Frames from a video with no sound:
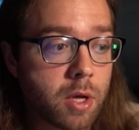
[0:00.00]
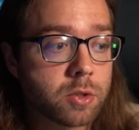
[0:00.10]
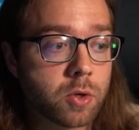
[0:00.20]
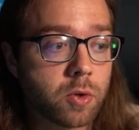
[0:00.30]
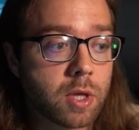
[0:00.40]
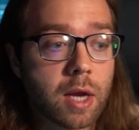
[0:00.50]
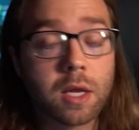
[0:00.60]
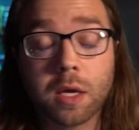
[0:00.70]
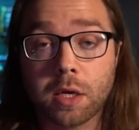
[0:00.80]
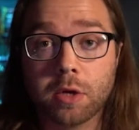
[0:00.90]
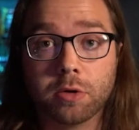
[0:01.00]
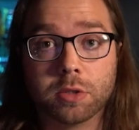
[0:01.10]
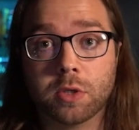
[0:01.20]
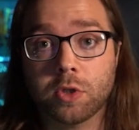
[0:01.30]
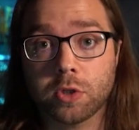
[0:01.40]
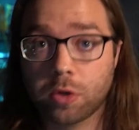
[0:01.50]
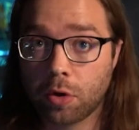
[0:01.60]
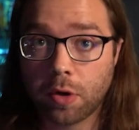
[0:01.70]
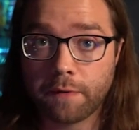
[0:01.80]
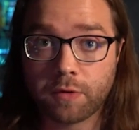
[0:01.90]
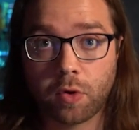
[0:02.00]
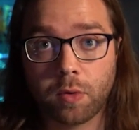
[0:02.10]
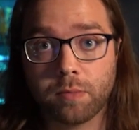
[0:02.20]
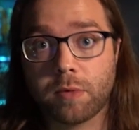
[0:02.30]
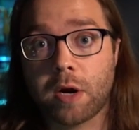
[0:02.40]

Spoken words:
So the idea here is to just turn off the home router